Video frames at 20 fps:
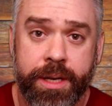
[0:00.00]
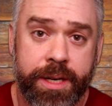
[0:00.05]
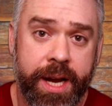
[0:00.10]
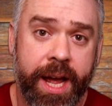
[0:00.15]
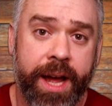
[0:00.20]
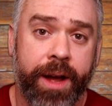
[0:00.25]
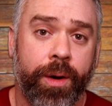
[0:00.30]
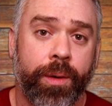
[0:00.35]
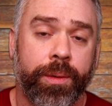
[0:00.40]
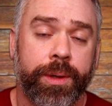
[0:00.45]

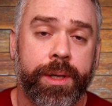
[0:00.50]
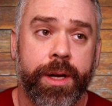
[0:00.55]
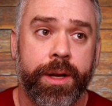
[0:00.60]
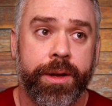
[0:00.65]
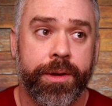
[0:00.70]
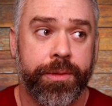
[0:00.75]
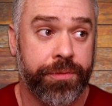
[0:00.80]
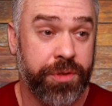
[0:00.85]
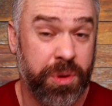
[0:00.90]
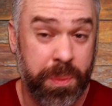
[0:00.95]
Now,
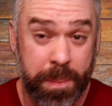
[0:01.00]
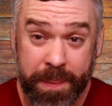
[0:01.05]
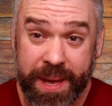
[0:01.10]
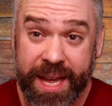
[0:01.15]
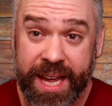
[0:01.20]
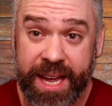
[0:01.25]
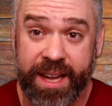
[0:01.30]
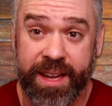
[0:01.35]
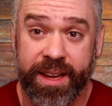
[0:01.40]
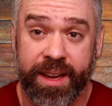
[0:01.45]
for
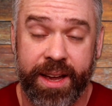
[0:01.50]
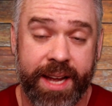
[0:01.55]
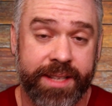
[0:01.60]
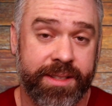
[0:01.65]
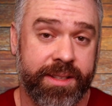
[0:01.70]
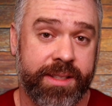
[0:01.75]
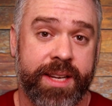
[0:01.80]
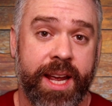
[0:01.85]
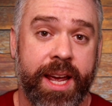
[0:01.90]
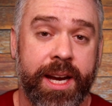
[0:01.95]
me
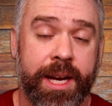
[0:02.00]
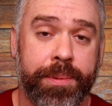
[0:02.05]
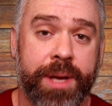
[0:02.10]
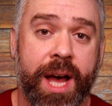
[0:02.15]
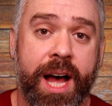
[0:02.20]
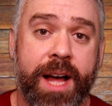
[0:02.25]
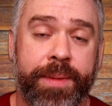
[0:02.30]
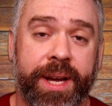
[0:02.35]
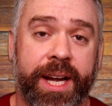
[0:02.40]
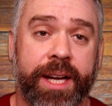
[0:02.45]
as a stand-up
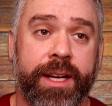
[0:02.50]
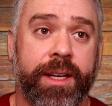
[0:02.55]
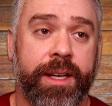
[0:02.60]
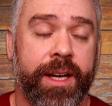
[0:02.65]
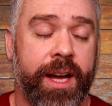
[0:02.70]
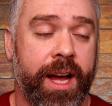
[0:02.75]
comic,